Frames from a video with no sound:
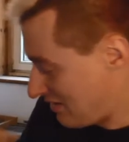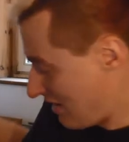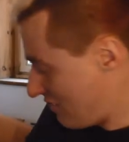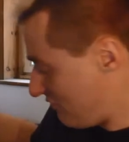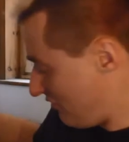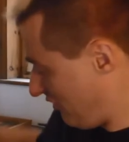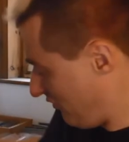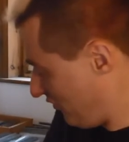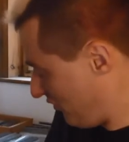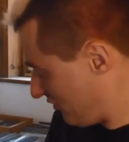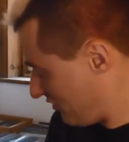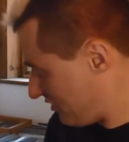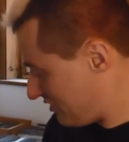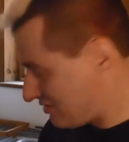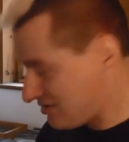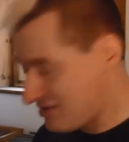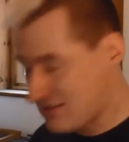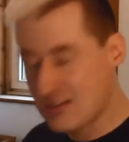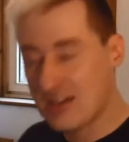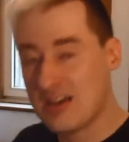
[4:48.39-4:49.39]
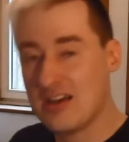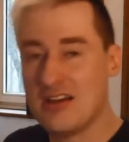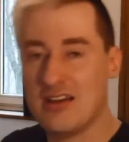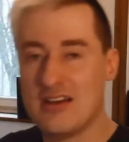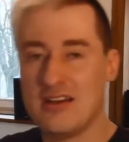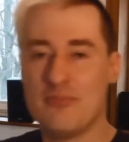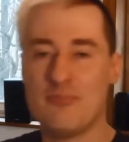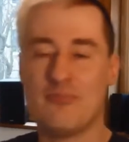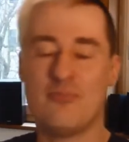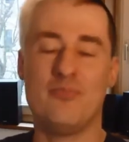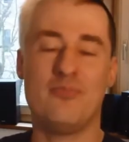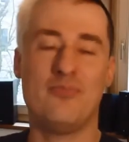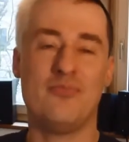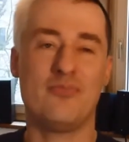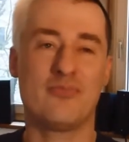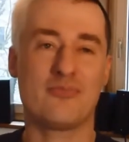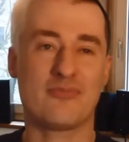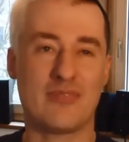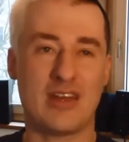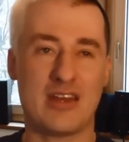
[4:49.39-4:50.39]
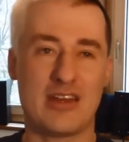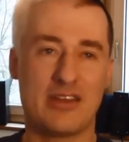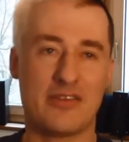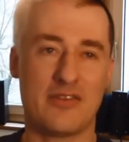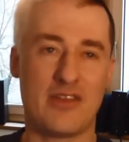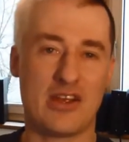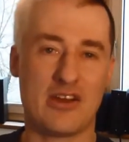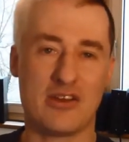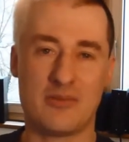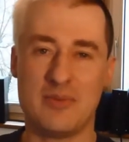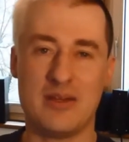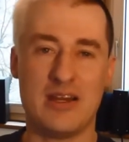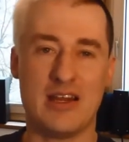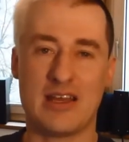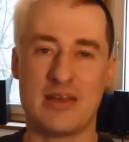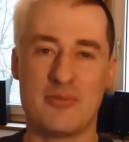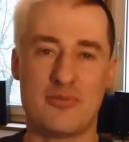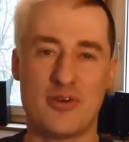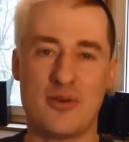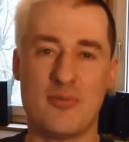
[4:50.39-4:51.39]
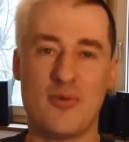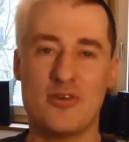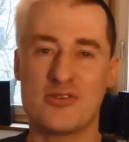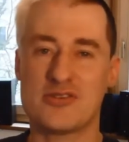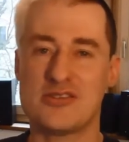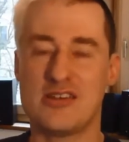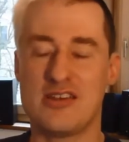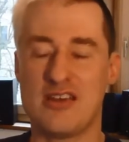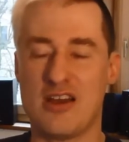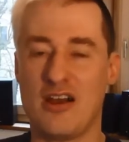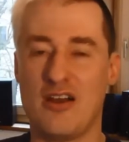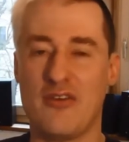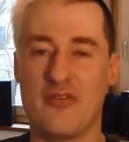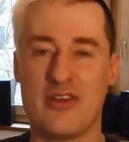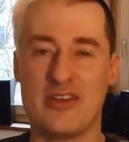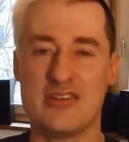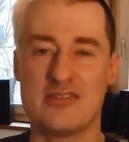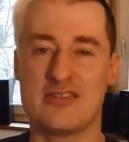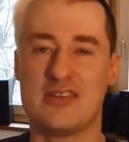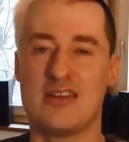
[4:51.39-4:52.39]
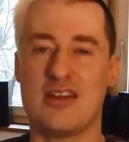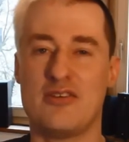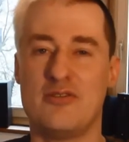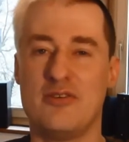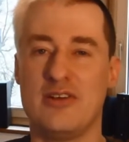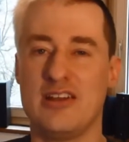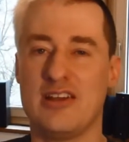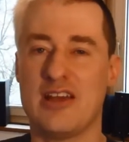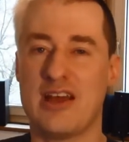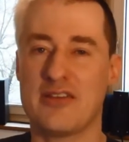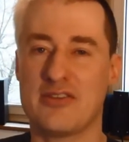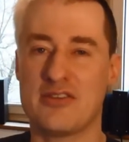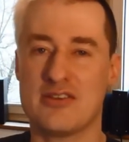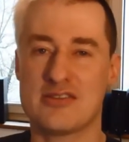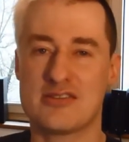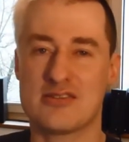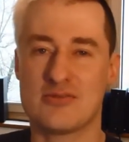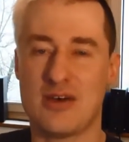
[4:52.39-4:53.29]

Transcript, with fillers: I reviewed this uh, like they got me like a promo CDR of this, and I really like this,